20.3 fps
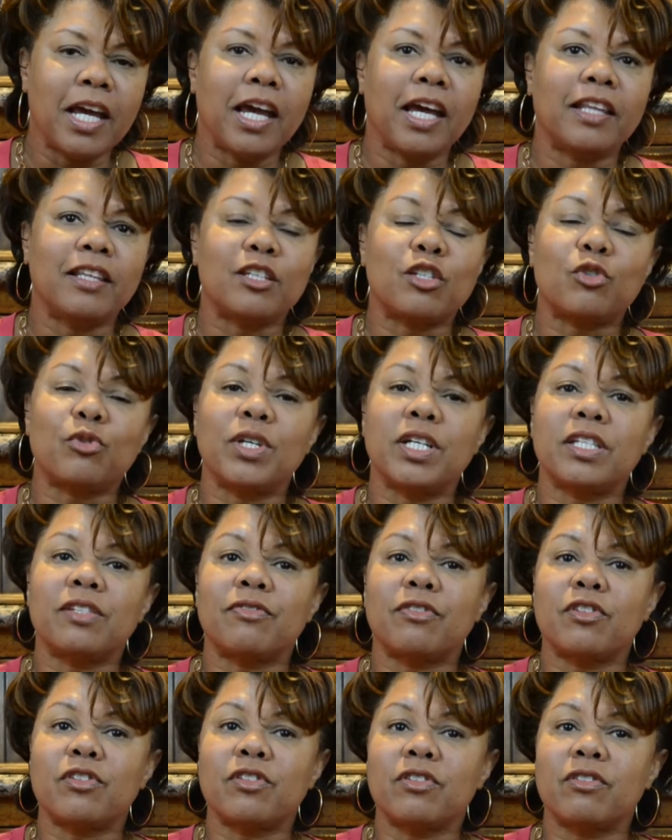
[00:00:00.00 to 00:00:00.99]
And the
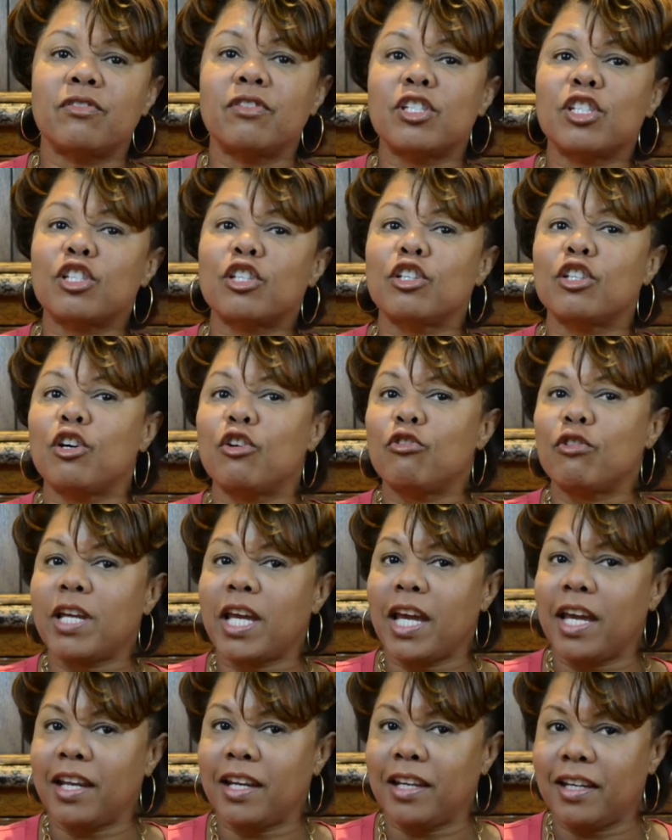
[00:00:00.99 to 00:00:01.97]
transfer center is
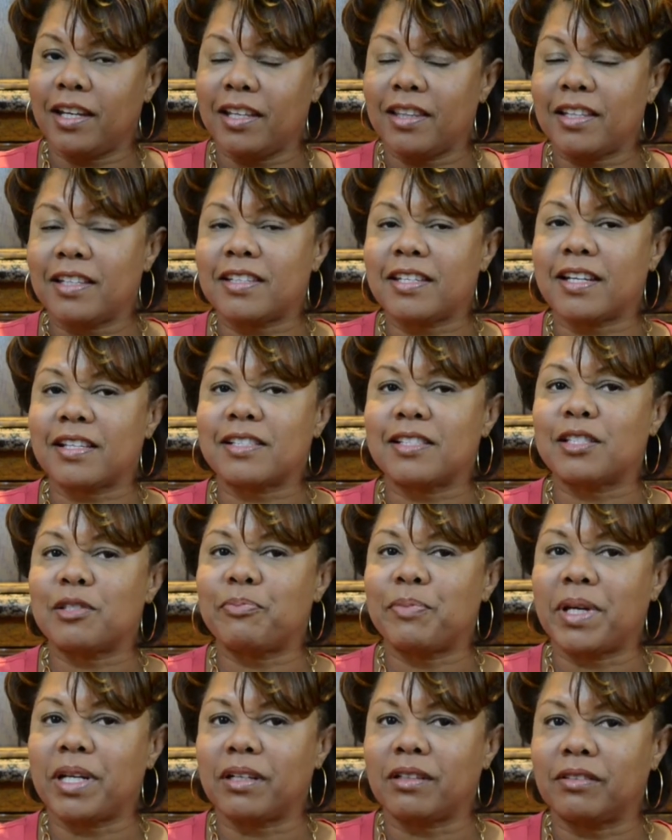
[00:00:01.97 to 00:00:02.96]
located in the Texas
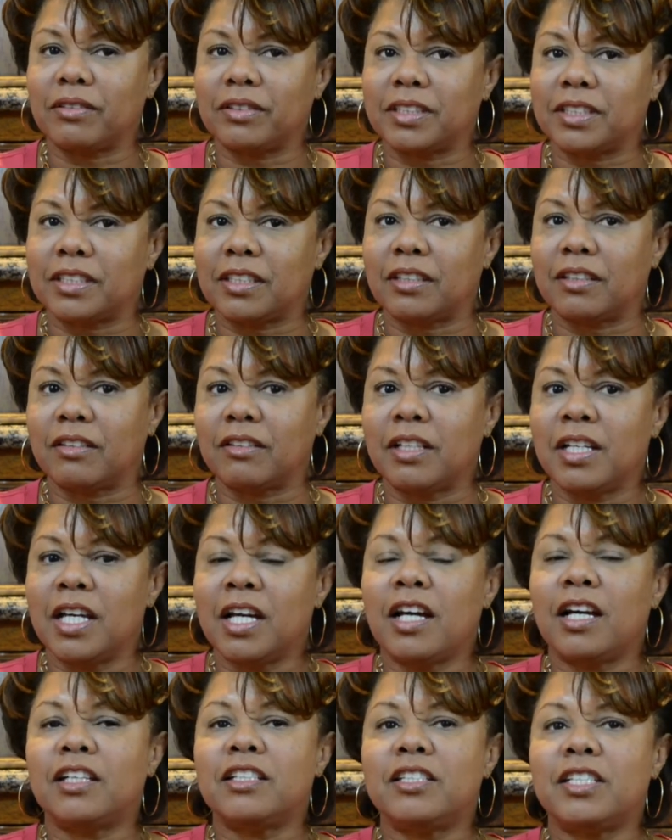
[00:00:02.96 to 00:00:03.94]
Medical Center
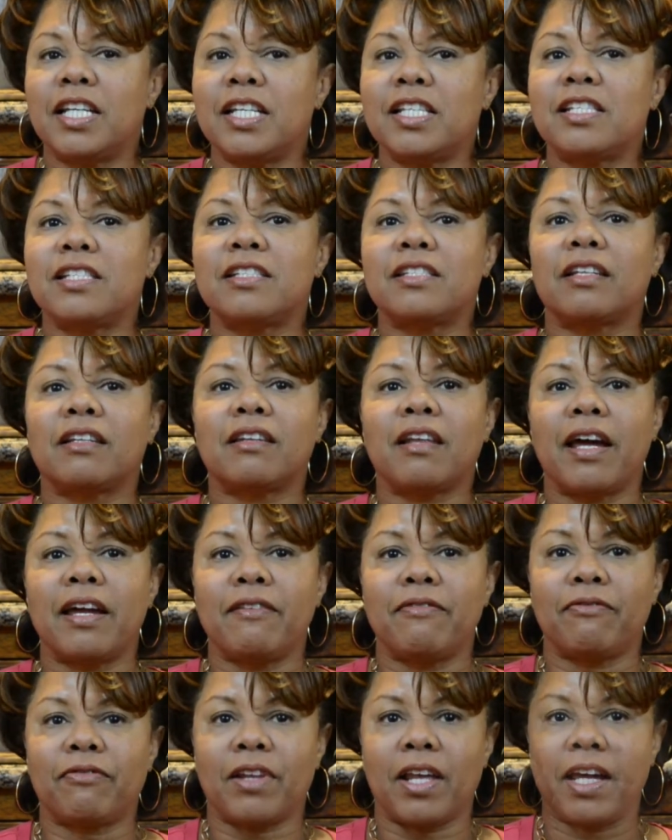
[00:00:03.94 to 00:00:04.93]
adjacent to
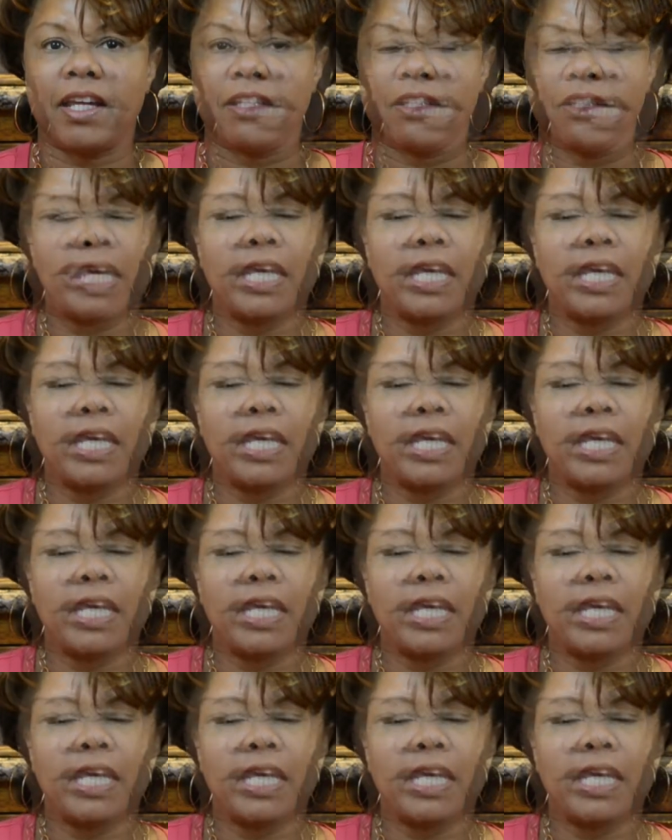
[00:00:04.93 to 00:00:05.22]
Life Flights.